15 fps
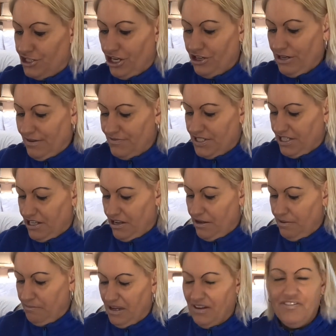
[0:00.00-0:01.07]
have
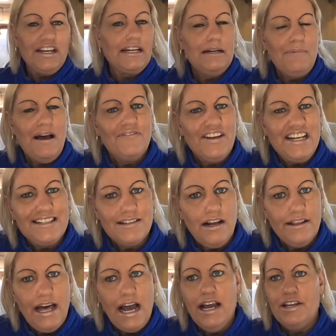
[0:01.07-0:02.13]
to be thinking about things
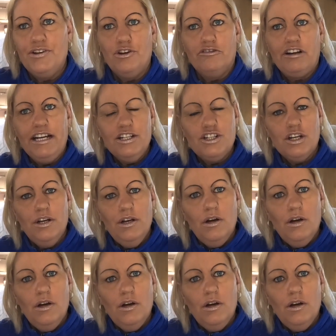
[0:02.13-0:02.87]
like that at your age.